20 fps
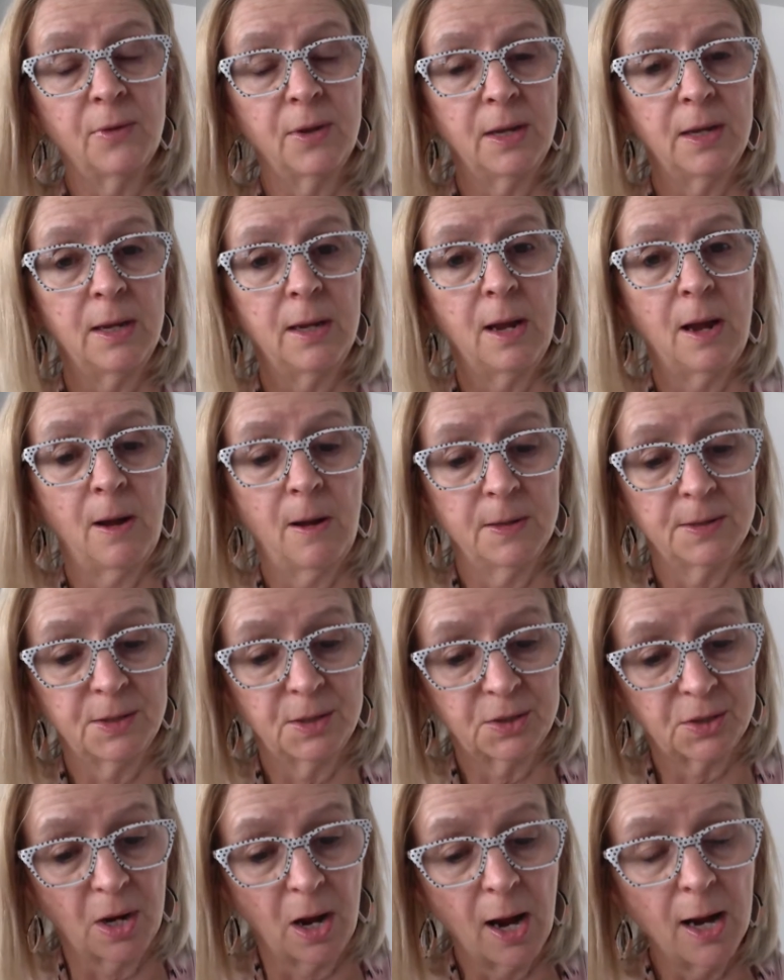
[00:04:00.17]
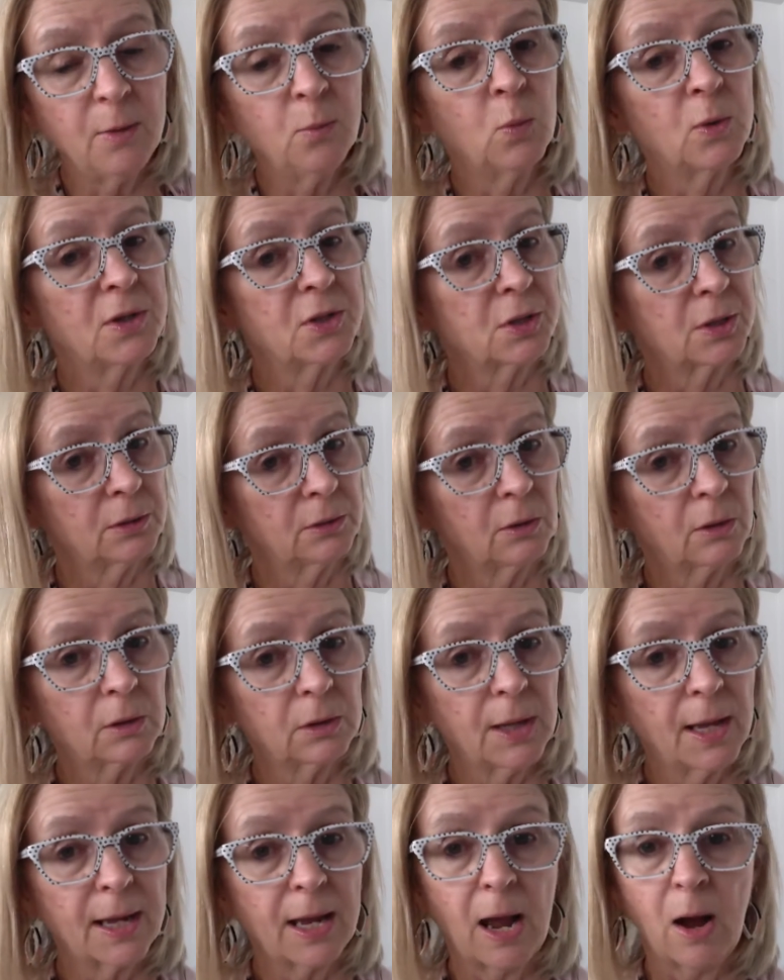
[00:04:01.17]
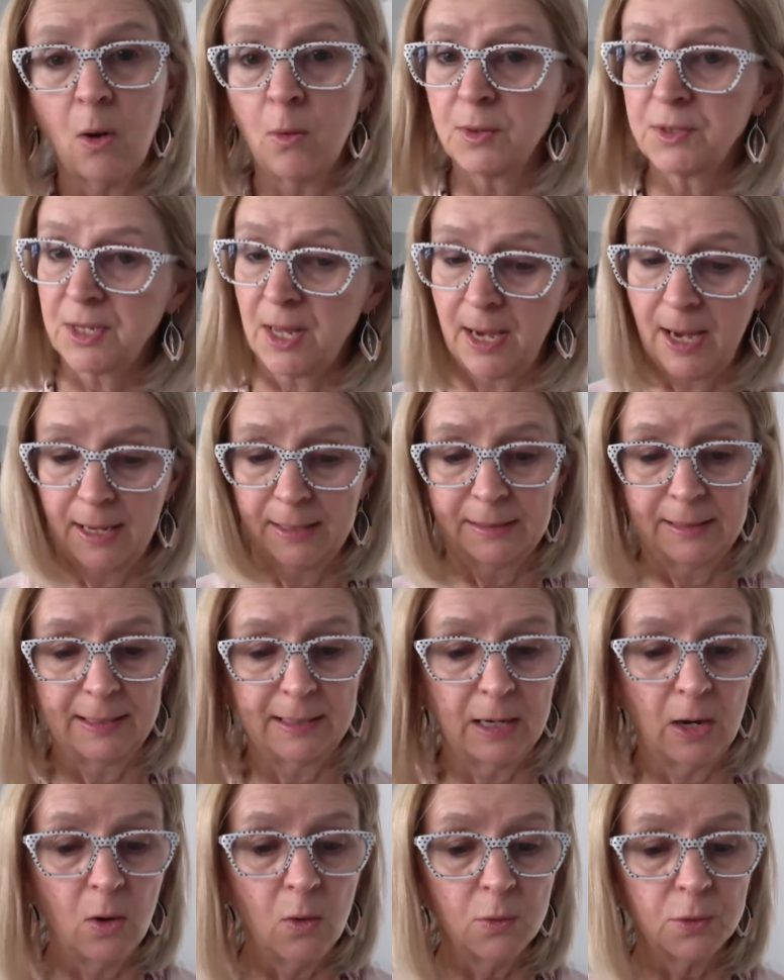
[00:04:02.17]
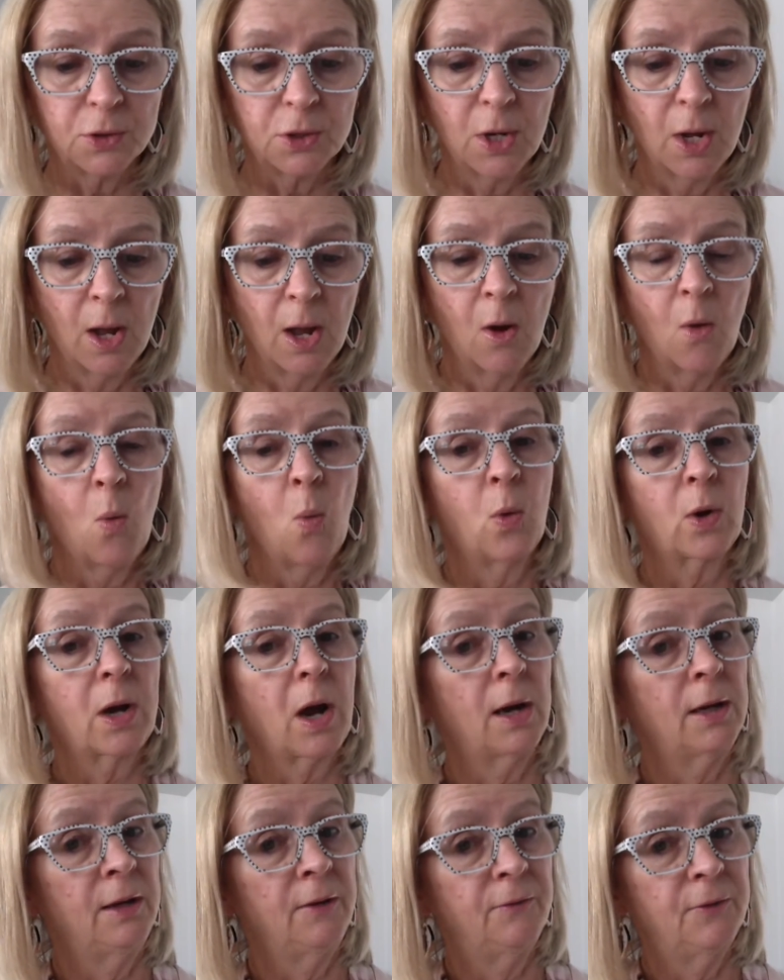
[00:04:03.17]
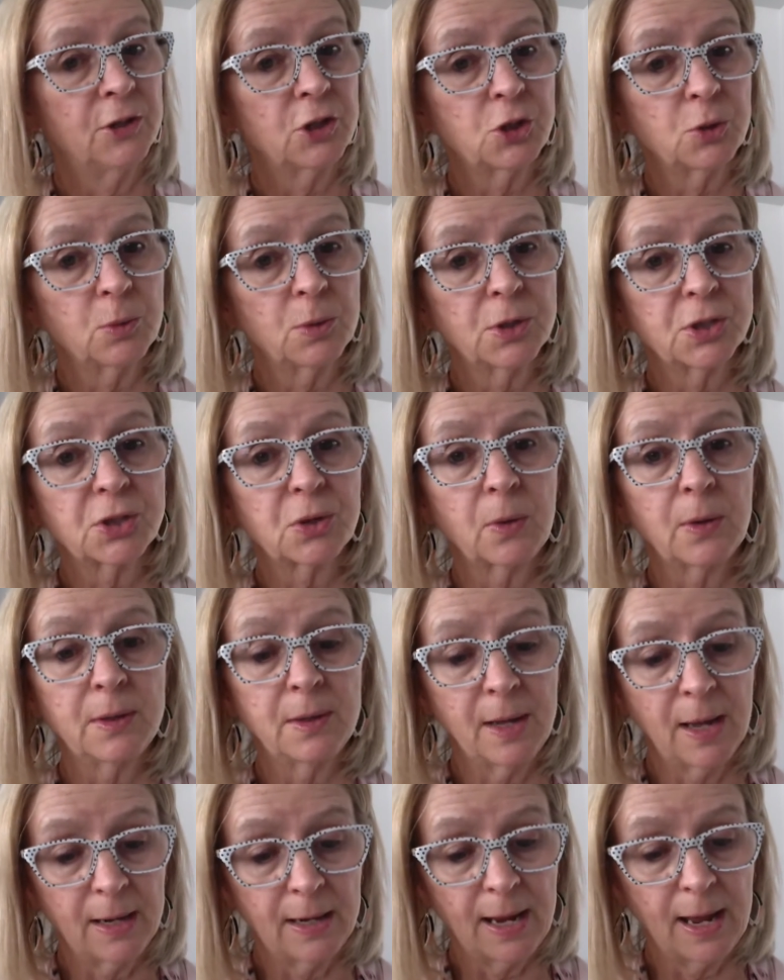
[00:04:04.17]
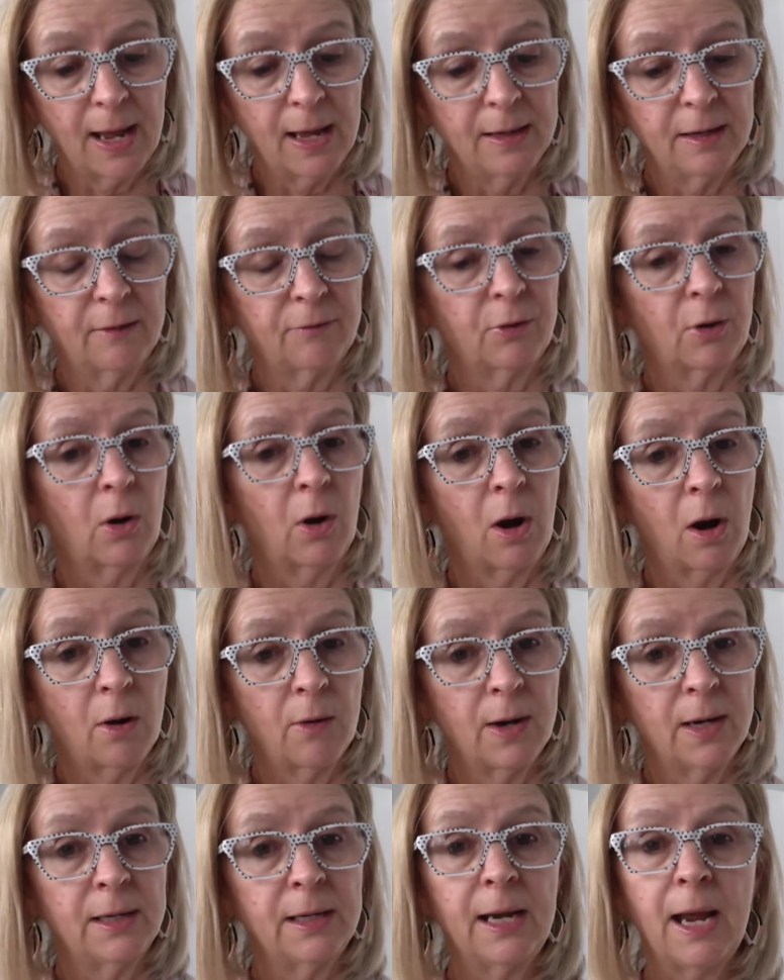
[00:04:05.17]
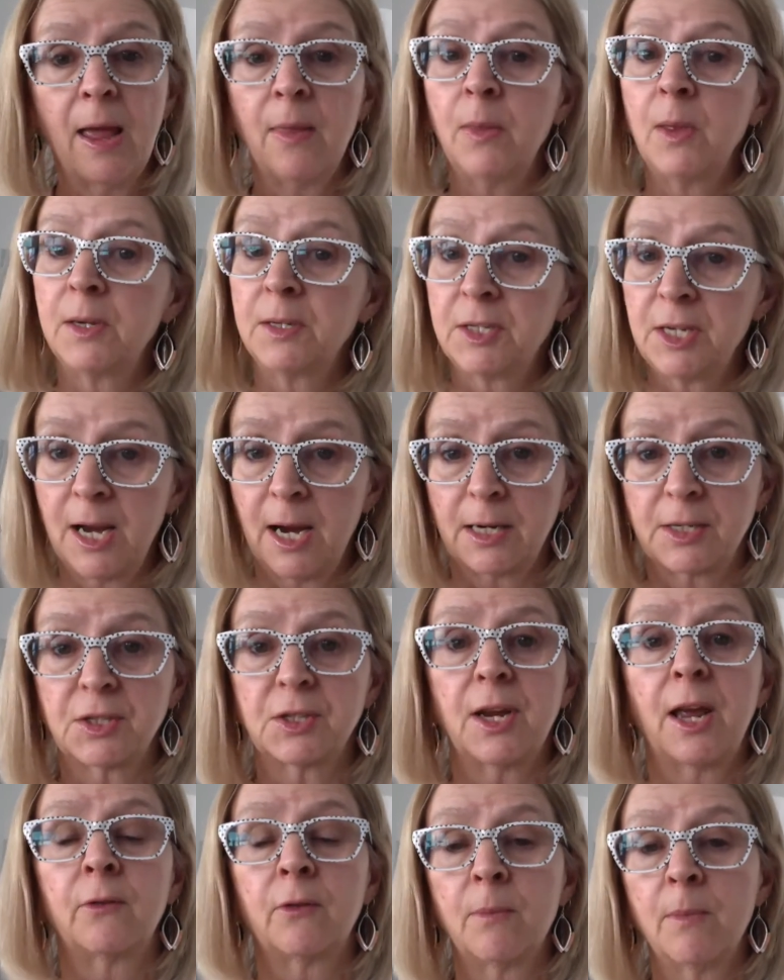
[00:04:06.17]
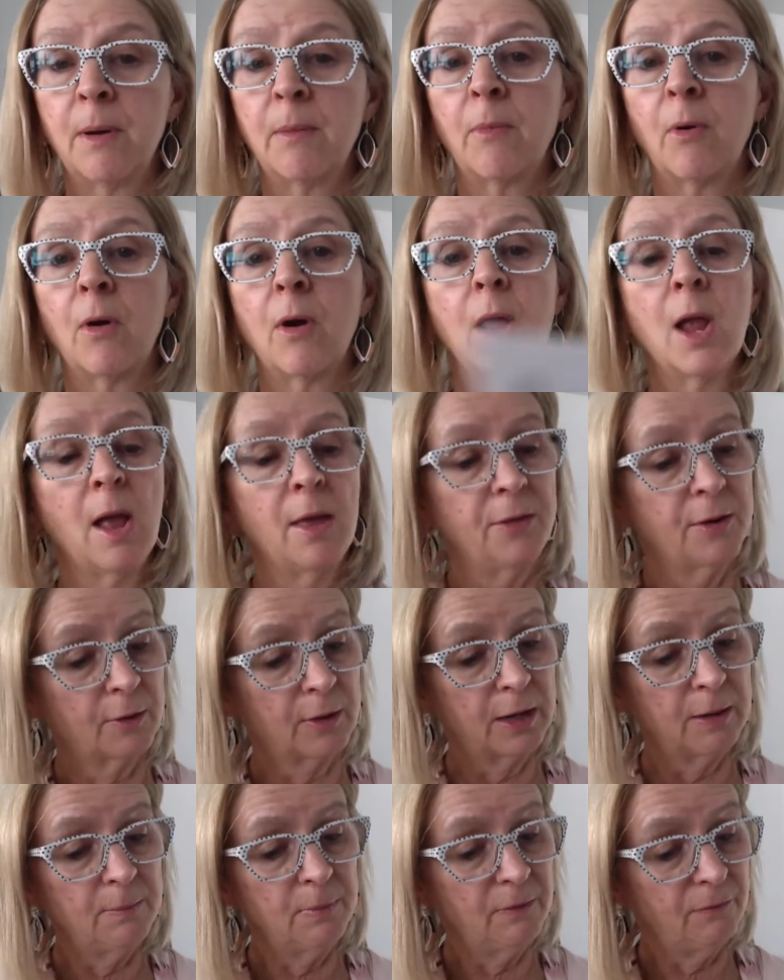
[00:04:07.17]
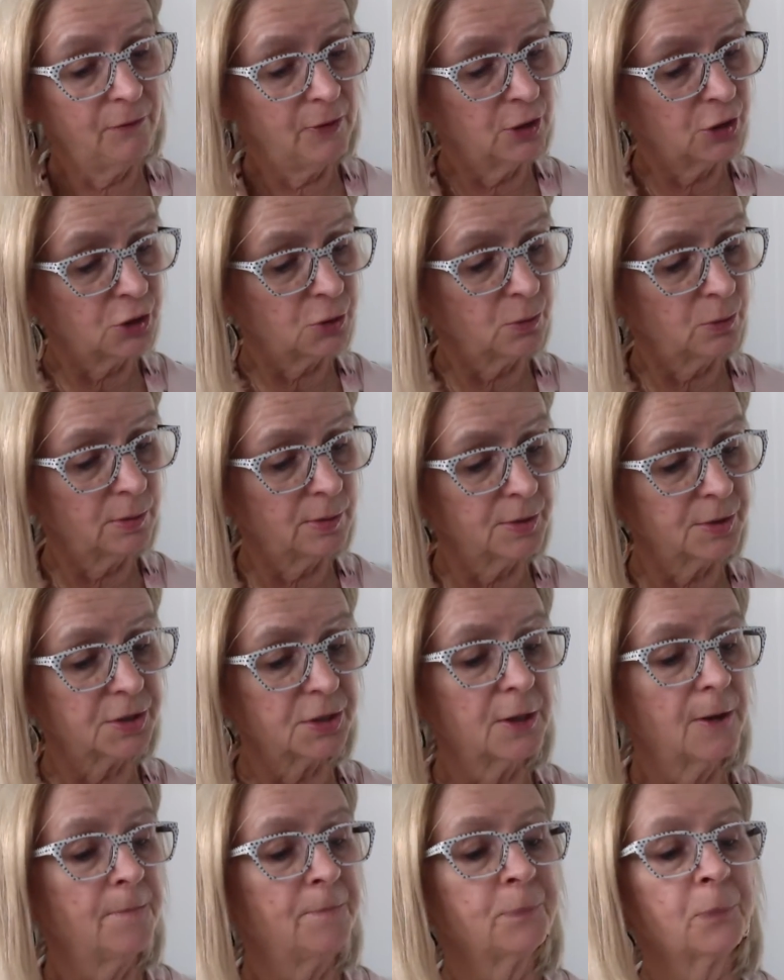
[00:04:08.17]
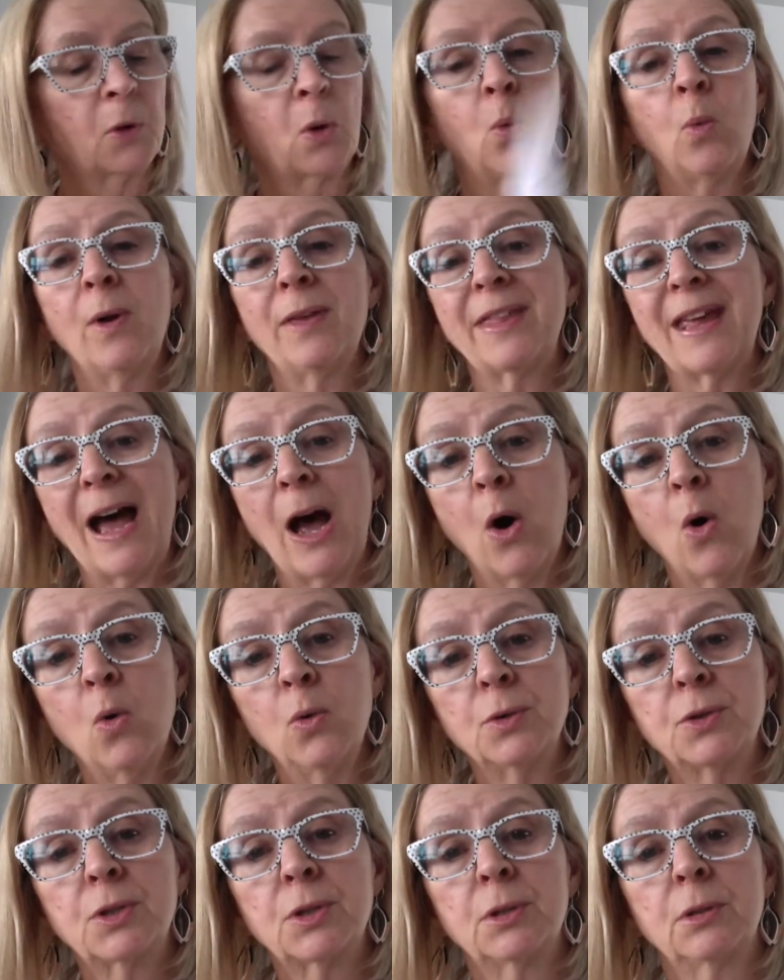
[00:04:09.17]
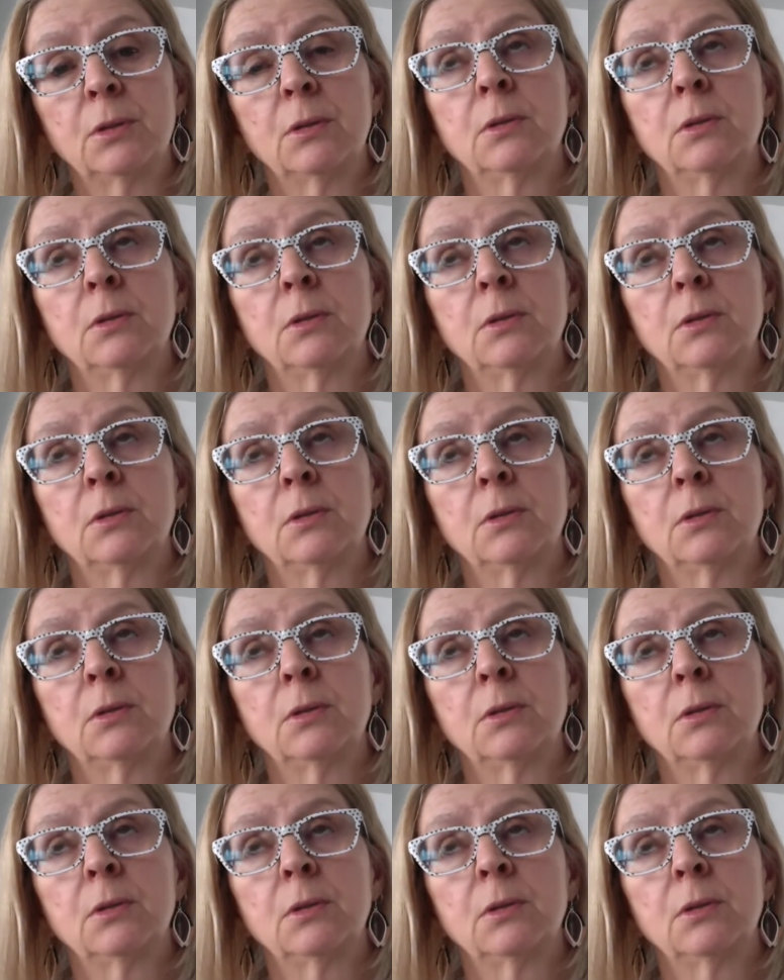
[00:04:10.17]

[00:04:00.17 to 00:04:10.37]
the design. What does it look like? How is that ad laid out? What kind of visuals are in that ad, if there are any? And then text. And remember, there can be visuals without,